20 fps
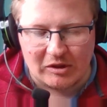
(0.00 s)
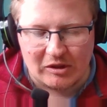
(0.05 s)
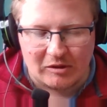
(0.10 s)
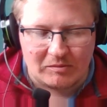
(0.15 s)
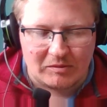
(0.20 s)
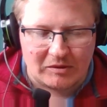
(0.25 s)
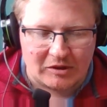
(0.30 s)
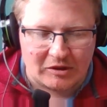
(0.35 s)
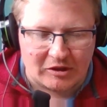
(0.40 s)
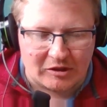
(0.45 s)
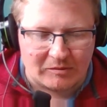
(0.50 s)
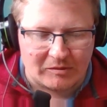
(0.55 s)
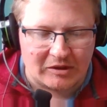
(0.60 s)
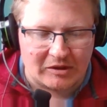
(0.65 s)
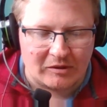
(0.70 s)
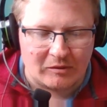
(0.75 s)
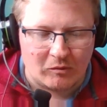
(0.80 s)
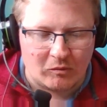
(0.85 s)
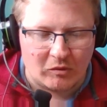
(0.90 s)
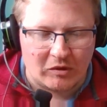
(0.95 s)
up an army,
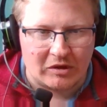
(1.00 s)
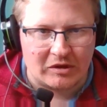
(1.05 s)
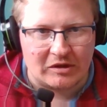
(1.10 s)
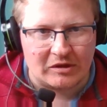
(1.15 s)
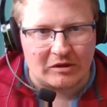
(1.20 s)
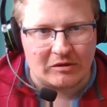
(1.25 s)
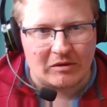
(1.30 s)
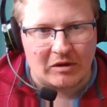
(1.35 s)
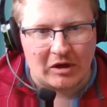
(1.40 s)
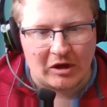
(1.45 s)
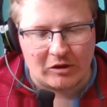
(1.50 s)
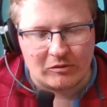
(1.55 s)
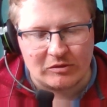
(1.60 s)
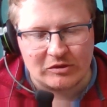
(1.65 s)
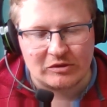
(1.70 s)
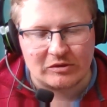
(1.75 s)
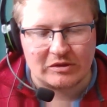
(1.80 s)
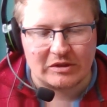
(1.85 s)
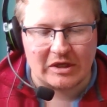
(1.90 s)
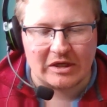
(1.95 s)
working out how he's
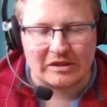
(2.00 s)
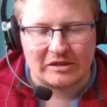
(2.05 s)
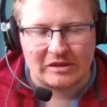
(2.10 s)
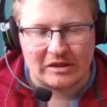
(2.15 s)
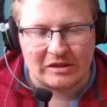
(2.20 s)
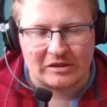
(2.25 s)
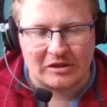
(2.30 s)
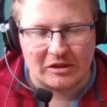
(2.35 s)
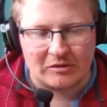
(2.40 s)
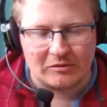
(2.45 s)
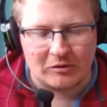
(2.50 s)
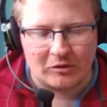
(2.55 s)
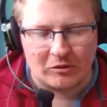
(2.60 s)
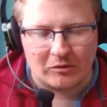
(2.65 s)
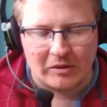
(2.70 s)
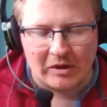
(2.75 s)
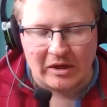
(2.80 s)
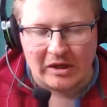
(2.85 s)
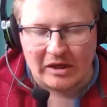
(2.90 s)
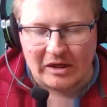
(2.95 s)
going to get into that Town Hall,
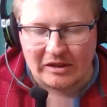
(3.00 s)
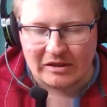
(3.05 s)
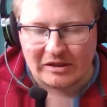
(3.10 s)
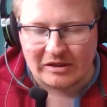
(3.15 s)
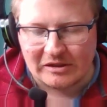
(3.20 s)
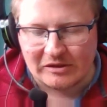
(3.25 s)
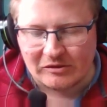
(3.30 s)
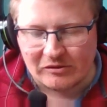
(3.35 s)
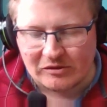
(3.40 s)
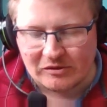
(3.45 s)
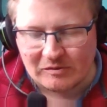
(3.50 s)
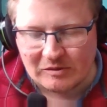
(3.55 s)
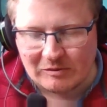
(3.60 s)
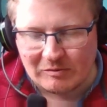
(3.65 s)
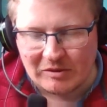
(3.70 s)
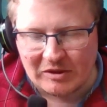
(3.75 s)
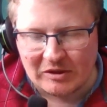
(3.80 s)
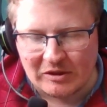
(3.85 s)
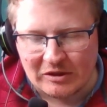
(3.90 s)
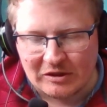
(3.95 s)
and then he's got some
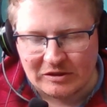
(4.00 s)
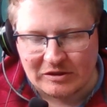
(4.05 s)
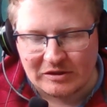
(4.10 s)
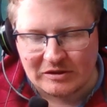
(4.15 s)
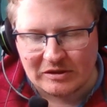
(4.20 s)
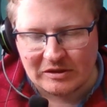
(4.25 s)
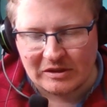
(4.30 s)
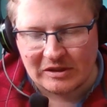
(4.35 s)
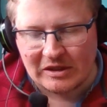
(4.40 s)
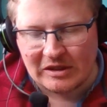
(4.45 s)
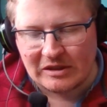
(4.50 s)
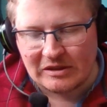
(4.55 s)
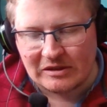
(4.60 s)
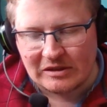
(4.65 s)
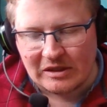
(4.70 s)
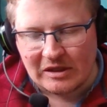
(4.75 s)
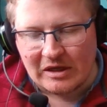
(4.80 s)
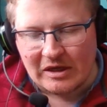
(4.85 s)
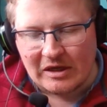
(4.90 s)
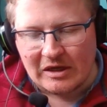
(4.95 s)
spare archers at the end
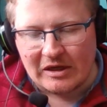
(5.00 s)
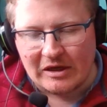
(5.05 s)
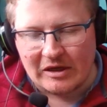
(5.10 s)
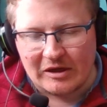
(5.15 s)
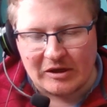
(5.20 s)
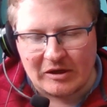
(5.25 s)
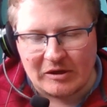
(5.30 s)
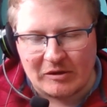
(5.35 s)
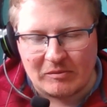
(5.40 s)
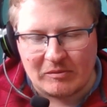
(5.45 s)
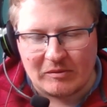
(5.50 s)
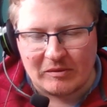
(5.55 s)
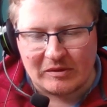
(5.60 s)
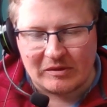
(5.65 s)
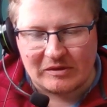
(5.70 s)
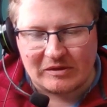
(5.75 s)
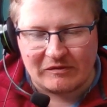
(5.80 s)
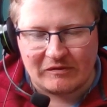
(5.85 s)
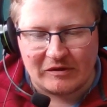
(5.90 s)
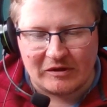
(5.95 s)

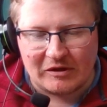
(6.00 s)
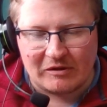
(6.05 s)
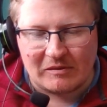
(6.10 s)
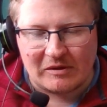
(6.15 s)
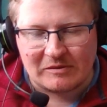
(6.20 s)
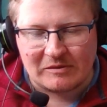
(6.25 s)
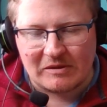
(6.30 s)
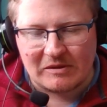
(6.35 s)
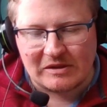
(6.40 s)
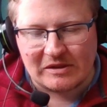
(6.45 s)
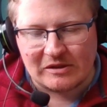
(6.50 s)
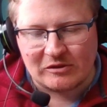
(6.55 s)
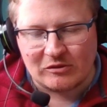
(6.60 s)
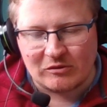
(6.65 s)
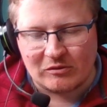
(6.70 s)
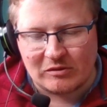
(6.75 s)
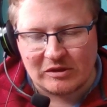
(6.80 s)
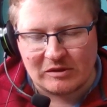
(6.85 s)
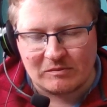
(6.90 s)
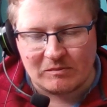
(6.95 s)
to fill up that space. And so
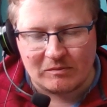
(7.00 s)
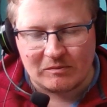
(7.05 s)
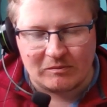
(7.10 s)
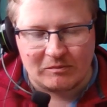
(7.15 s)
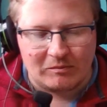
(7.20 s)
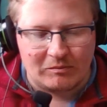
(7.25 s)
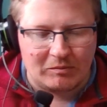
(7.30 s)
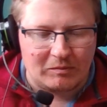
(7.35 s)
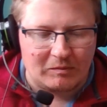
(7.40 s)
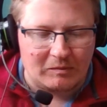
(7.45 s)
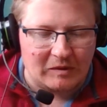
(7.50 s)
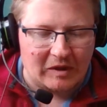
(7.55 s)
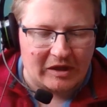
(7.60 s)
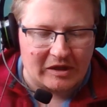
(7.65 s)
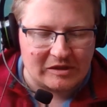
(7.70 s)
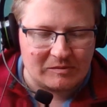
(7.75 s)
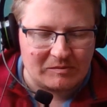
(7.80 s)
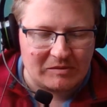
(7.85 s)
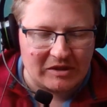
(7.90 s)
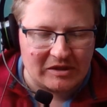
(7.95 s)
he's
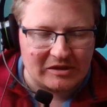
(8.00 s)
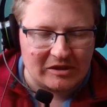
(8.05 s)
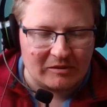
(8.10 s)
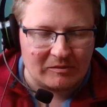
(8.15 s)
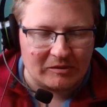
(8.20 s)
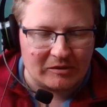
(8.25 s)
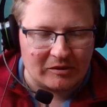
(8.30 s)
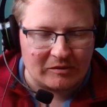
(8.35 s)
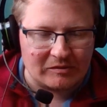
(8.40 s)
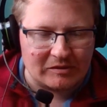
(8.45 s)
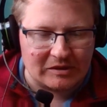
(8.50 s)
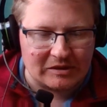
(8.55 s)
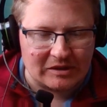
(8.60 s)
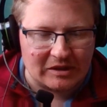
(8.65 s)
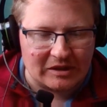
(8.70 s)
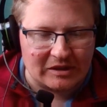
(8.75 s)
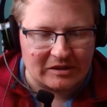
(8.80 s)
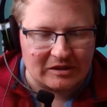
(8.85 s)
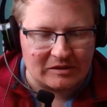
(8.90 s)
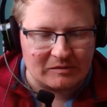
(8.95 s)
spread them around the
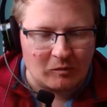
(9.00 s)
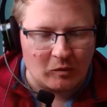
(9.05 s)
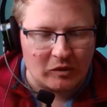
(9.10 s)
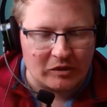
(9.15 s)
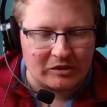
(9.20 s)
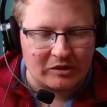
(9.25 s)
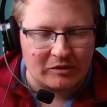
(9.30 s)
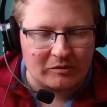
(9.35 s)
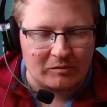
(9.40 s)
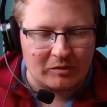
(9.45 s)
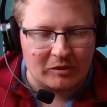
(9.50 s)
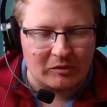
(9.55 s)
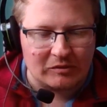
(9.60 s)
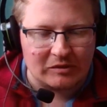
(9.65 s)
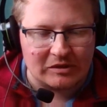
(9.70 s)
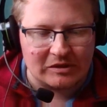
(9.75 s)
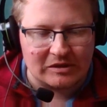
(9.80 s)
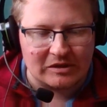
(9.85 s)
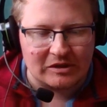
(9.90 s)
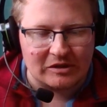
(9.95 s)
side. He's worked out
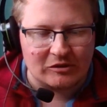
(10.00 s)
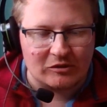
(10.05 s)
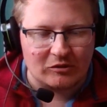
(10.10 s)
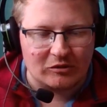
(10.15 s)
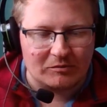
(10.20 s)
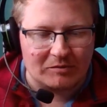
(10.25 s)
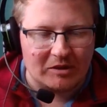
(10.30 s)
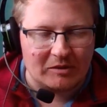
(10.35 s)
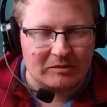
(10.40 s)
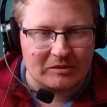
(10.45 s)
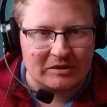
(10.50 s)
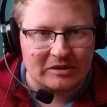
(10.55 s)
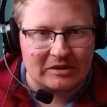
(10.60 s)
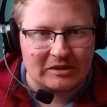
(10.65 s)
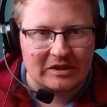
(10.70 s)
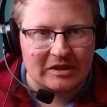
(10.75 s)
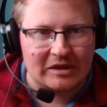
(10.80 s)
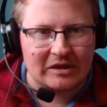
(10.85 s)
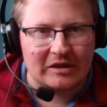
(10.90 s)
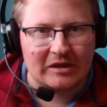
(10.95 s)
buildings that he's going to be able to
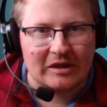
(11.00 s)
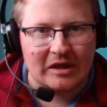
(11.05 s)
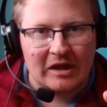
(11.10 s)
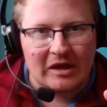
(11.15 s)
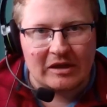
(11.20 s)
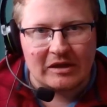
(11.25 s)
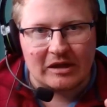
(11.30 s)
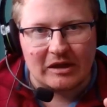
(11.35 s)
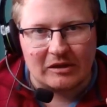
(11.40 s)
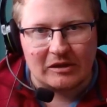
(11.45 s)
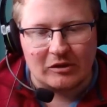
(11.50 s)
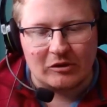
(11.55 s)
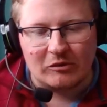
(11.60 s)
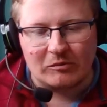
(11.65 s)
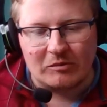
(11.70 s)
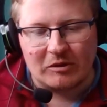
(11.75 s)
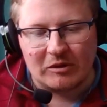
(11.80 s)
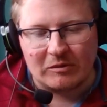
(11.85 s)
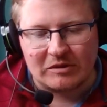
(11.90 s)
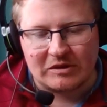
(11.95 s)
take that little
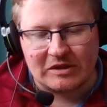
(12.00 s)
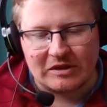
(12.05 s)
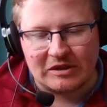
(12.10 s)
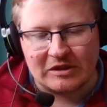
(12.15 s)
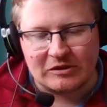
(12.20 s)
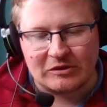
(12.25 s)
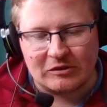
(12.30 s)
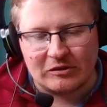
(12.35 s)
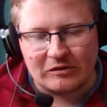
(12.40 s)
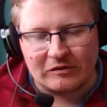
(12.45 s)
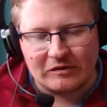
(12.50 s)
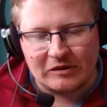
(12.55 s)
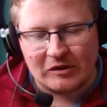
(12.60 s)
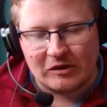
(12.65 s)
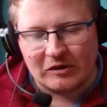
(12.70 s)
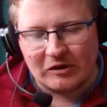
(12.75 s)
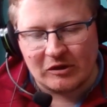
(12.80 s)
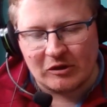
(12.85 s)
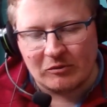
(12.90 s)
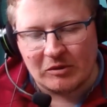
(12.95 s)
bit of percentage off. He got a
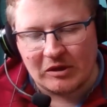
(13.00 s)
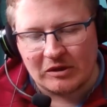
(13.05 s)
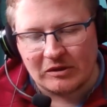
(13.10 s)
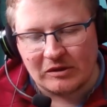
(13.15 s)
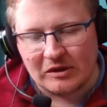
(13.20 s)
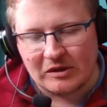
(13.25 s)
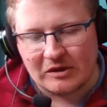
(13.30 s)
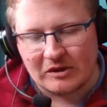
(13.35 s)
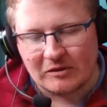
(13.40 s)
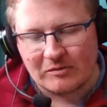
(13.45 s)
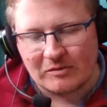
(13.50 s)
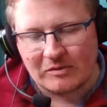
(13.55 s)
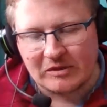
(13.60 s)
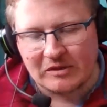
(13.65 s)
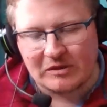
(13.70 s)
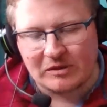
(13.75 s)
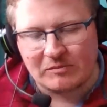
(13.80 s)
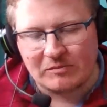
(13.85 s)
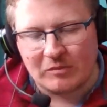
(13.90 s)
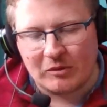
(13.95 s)
little bit unlucky up here.
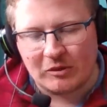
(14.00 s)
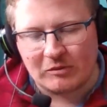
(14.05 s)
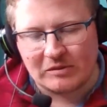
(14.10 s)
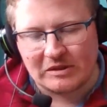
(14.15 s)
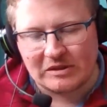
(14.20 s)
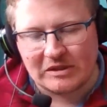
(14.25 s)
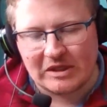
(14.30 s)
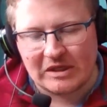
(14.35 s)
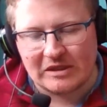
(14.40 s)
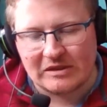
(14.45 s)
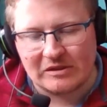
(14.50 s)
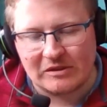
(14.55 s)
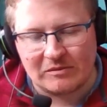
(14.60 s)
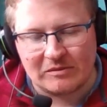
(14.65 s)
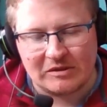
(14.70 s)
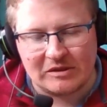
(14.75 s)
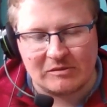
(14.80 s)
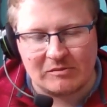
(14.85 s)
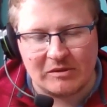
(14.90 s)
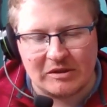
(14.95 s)
He popped a Tesla with
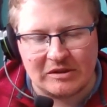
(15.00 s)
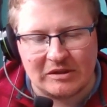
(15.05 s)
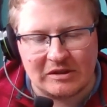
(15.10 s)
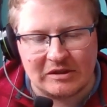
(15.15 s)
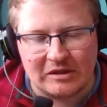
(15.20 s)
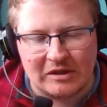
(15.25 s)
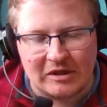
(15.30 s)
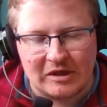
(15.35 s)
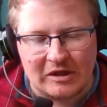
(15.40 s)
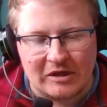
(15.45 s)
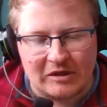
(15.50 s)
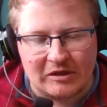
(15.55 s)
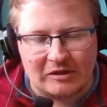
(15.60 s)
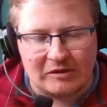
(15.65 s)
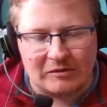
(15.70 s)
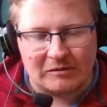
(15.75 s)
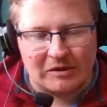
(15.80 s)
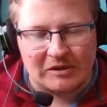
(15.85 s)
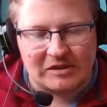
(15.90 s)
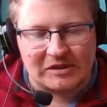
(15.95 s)
his minion.
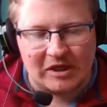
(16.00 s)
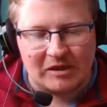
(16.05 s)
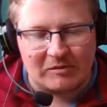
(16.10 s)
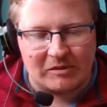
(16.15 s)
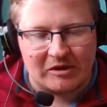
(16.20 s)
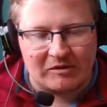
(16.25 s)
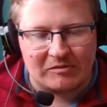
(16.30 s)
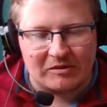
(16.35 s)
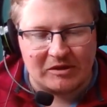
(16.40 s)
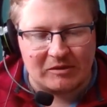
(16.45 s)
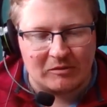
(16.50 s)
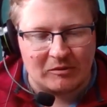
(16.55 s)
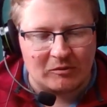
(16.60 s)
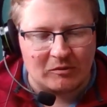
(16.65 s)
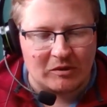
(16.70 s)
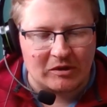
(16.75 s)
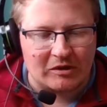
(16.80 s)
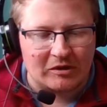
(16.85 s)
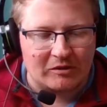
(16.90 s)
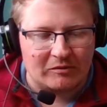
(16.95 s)
Otherwise, that might have been able to
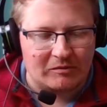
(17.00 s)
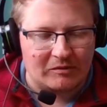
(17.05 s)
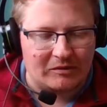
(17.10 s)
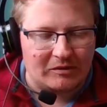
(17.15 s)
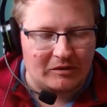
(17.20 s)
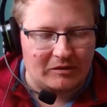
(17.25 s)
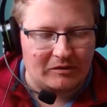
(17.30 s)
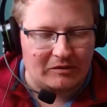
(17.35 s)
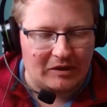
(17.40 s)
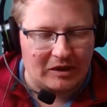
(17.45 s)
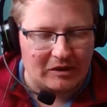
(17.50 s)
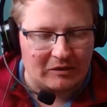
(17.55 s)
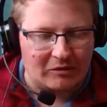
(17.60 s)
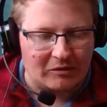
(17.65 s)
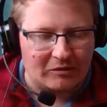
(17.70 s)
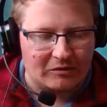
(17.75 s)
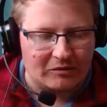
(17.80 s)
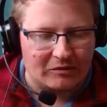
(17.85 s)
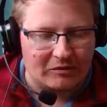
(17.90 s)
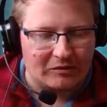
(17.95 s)
work out on that
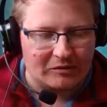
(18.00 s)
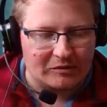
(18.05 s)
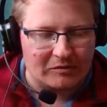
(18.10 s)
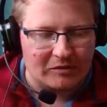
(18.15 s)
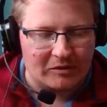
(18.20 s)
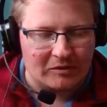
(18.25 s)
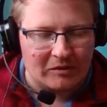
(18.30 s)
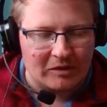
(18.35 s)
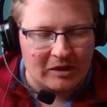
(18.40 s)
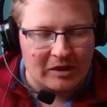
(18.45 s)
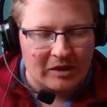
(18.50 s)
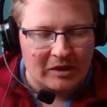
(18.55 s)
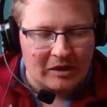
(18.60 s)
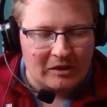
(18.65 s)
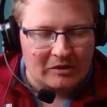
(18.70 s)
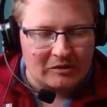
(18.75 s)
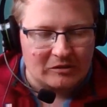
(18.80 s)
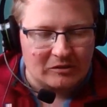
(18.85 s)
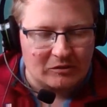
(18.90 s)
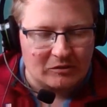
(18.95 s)
corner as well.
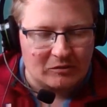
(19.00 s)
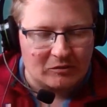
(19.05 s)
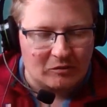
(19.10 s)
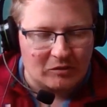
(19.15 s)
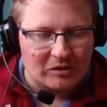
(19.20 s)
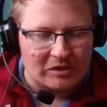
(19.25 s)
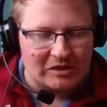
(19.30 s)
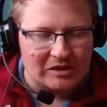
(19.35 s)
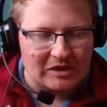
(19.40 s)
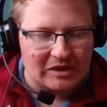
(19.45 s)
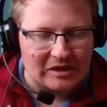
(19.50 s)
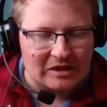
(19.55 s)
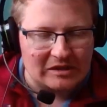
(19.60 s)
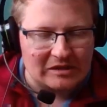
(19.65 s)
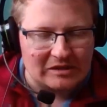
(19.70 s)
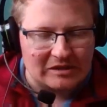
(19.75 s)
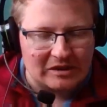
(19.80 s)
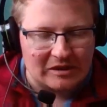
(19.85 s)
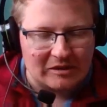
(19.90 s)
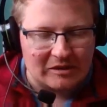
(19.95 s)
So once that's
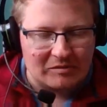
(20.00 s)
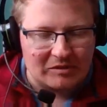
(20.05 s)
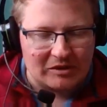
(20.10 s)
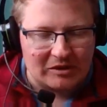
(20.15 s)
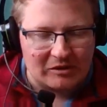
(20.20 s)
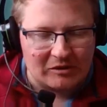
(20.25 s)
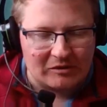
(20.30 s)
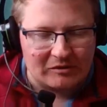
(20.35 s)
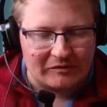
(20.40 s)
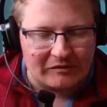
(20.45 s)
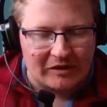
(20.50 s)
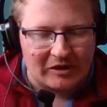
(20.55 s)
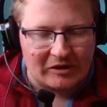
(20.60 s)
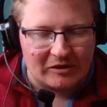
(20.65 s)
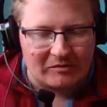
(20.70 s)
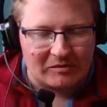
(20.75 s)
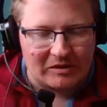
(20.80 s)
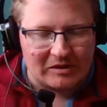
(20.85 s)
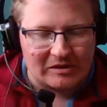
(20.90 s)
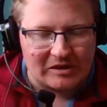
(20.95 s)
been allowed to develop,
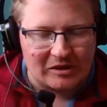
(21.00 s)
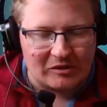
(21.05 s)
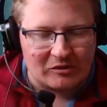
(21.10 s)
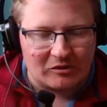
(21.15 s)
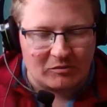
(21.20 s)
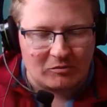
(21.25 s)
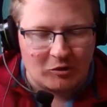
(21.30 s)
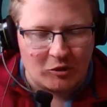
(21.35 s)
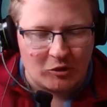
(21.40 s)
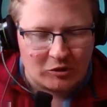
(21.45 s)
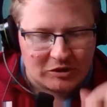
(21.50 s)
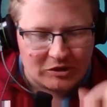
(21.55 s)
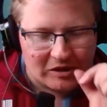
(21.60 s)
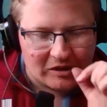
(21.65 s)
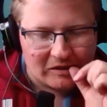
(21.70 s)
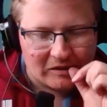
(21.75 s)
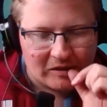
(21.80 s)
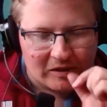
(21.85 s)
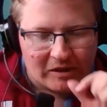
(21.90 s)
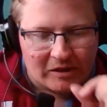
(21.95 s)
he's then going to push in.